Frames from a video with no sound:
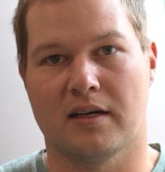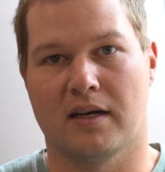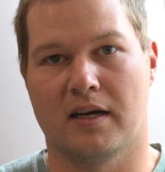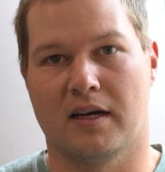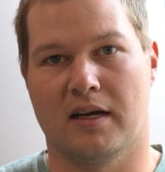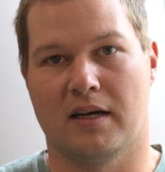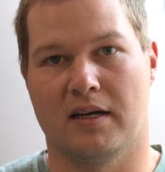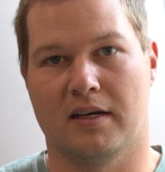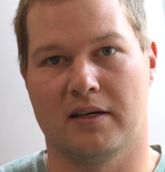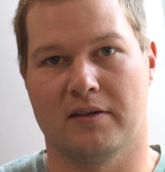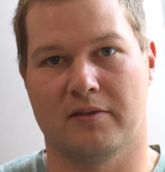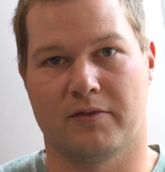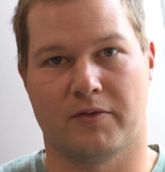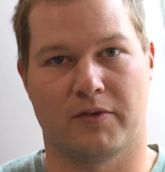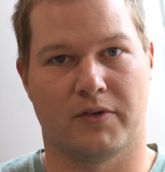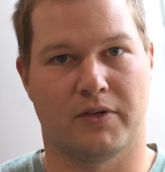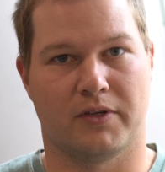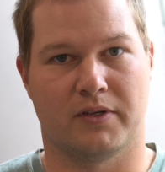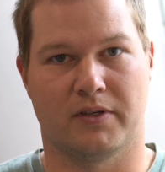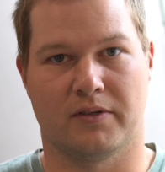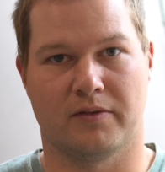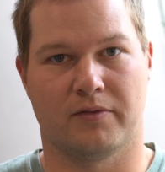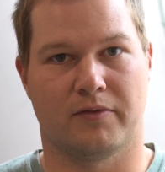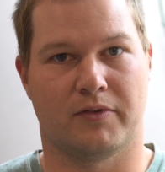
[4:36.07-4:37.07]

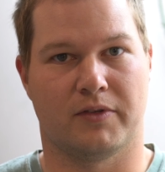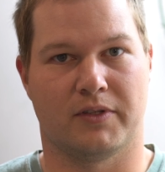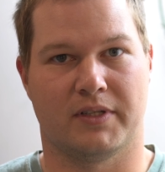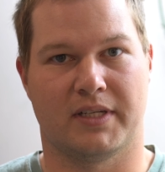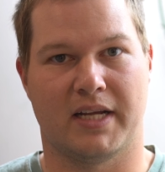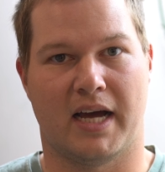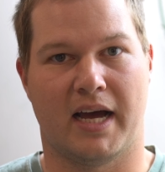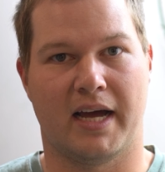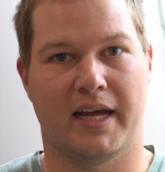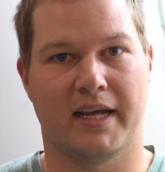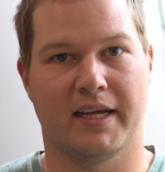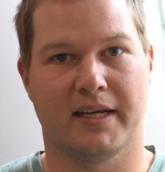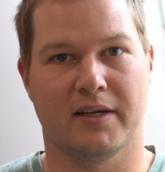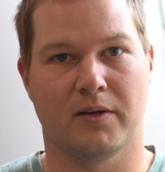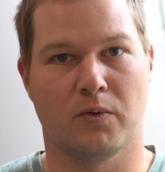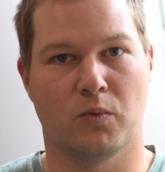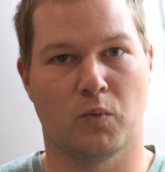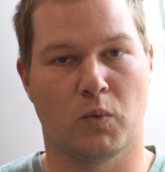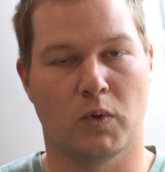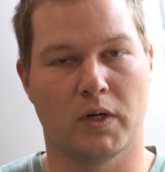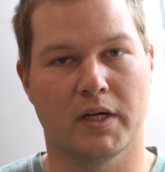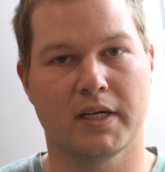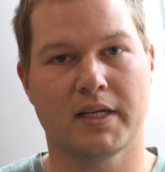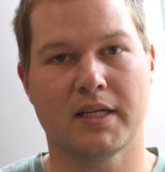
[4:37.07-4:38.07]
for
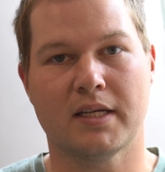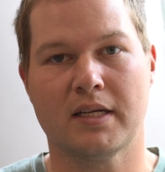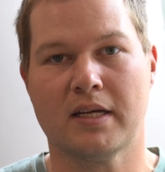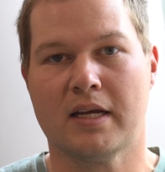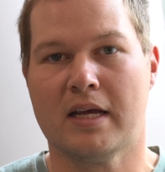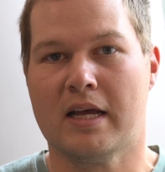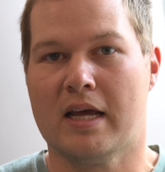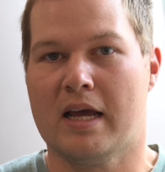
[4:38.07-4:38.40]
dyeing wood.